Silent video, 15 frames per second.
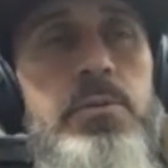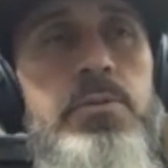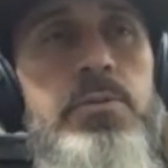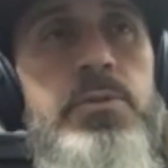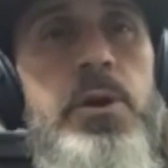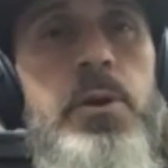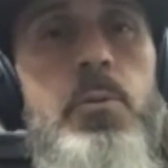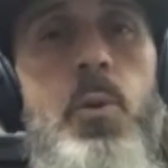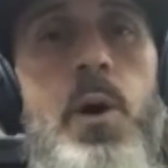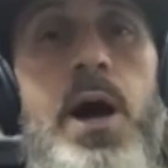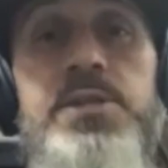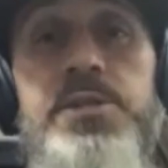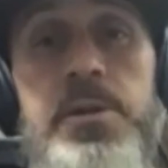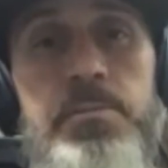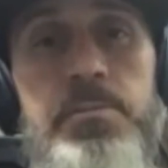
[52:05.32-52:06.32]
They're
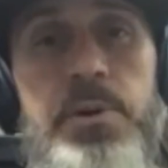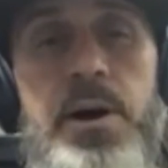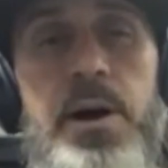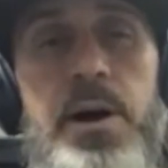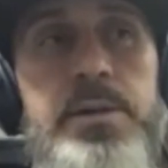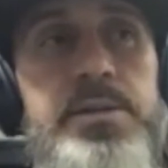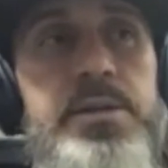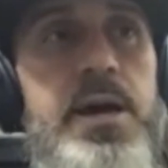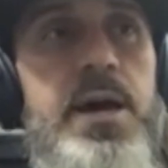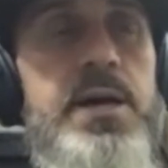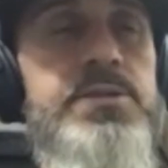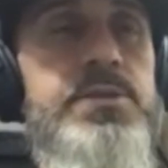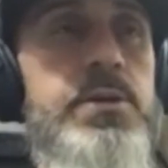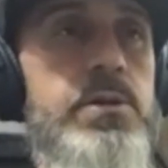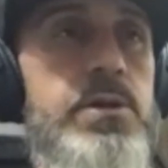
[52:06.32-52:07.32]
watching
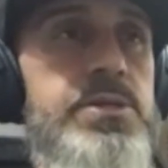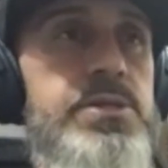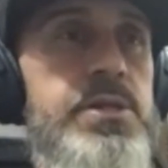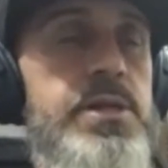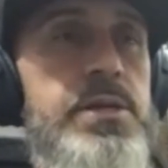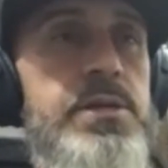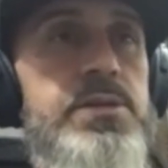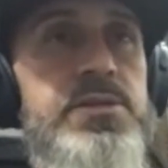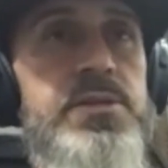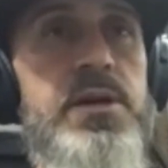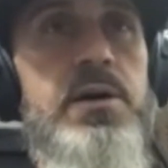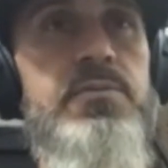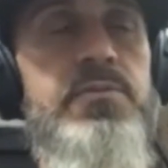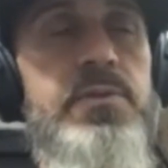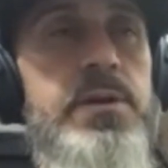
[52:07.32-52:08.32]
podcasts, they're listening to
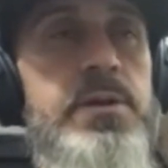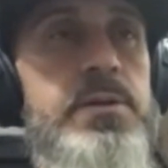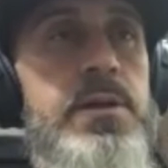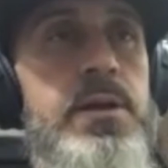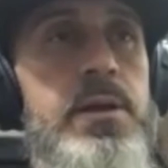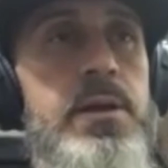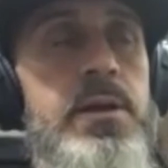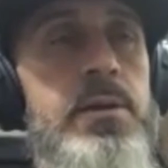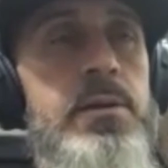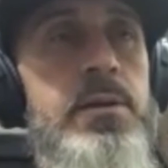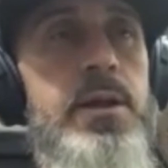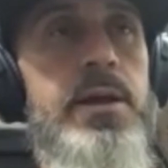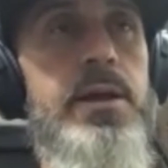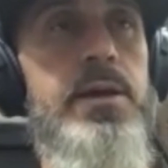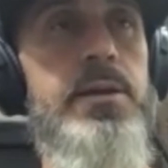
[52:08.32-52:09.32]
stuff, and
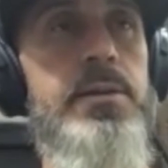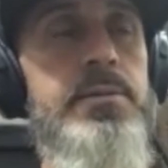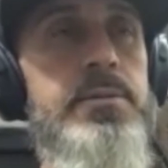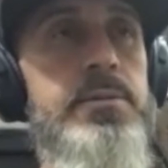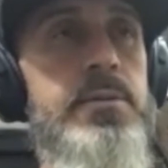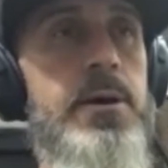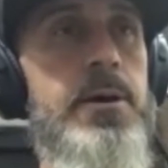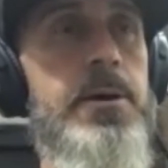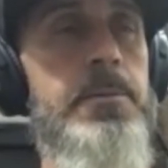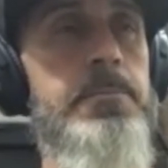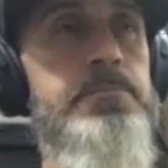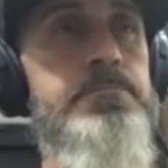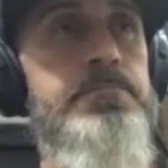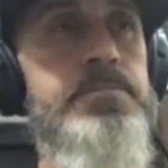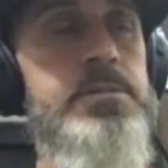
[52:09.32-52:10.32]
um,
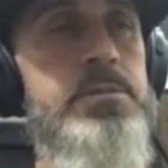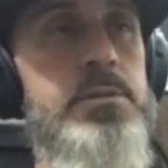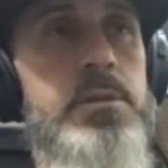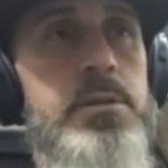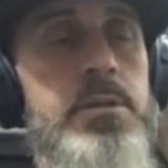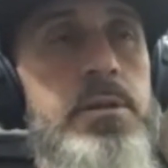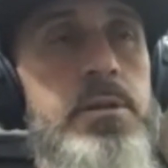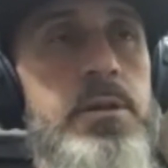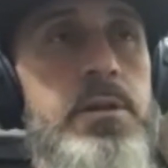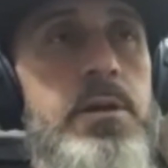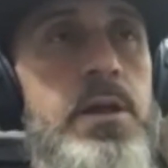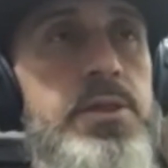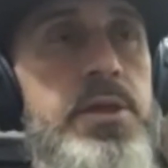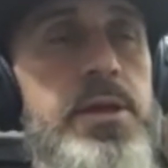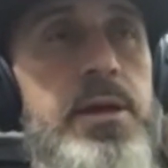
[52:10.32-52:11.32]
I
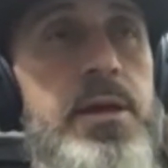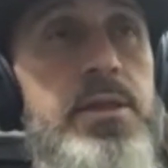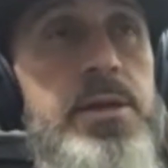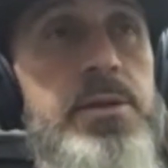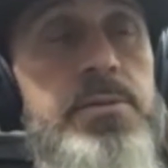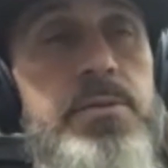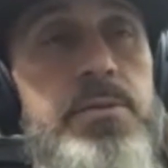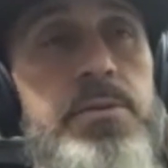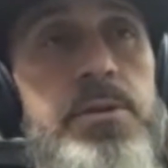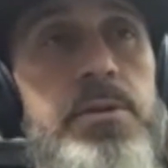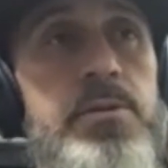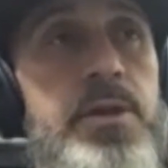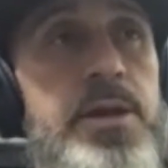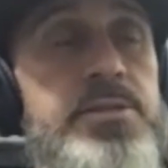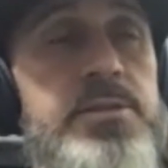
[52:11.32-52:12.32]
think
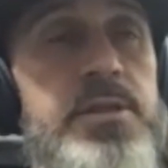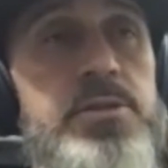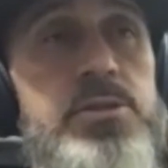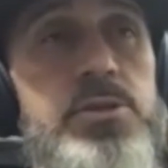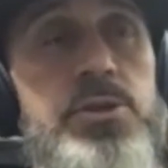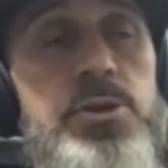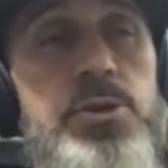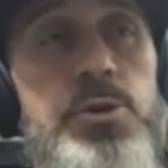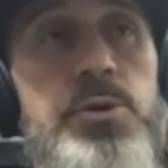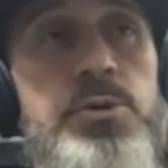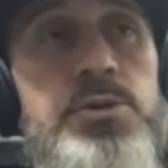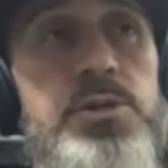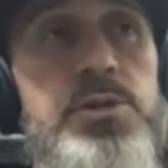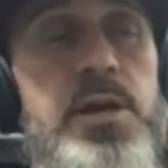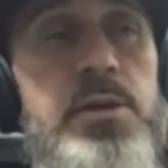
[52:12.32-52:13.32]
that's huge.
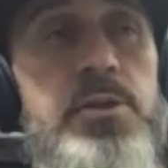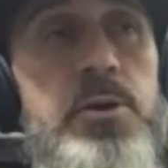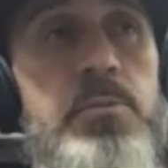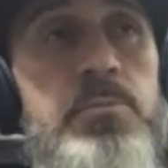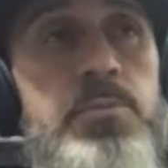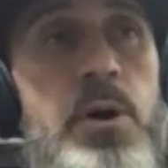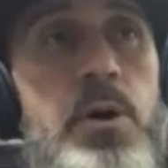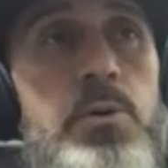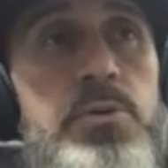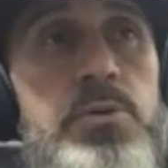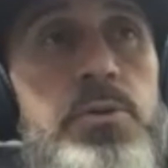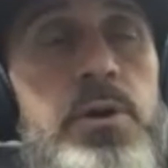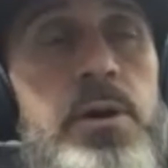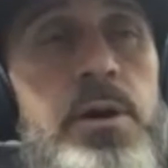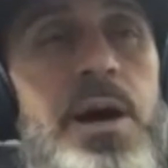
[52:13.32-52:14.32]
Is like, they're both
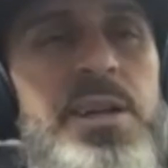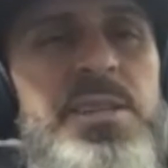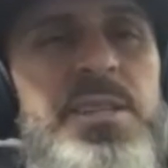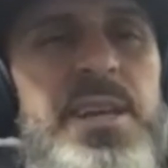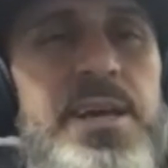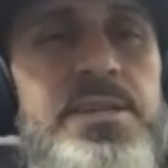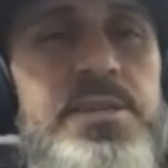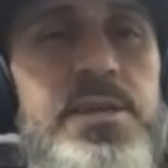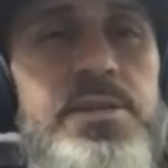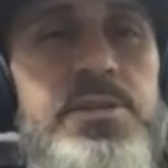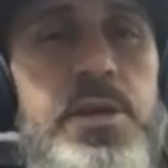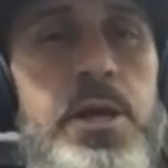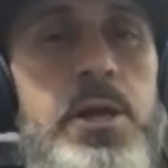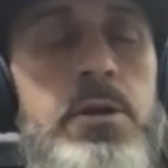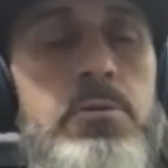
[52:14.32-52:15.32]
addicted
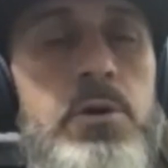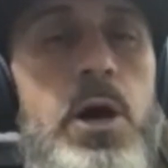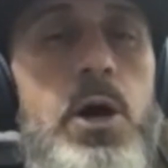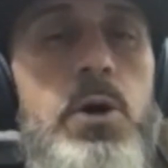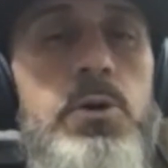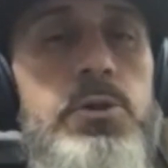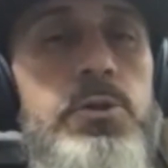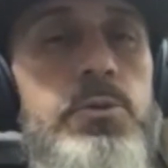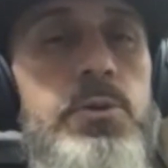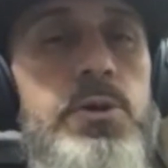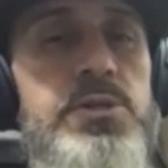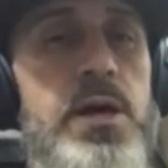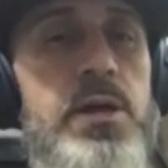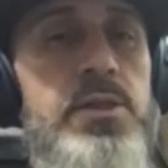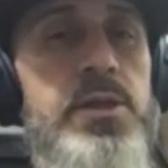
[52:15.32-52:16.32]
to growth,
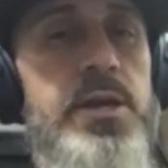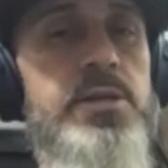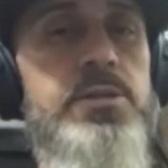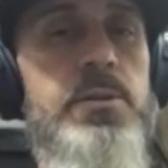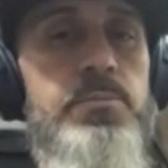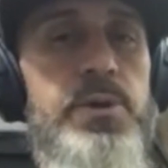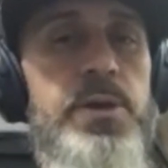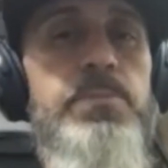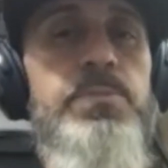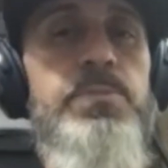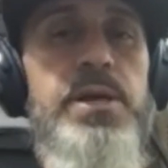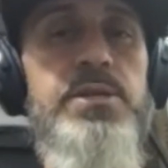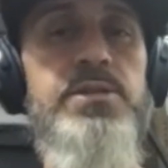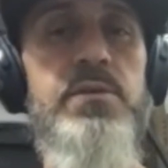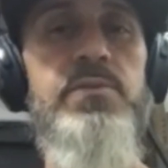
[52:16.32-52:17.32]
which I think is a big
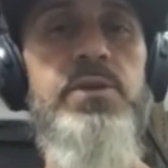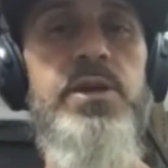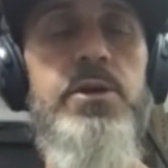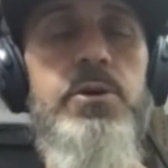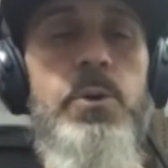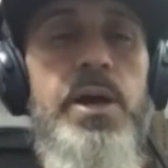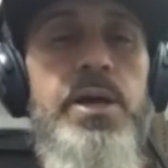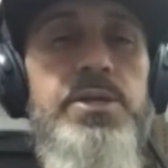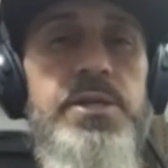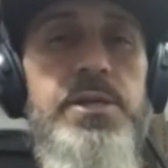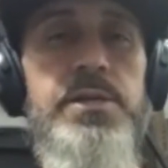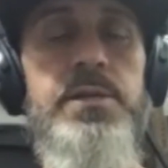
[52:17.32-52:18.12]
piece of the equation.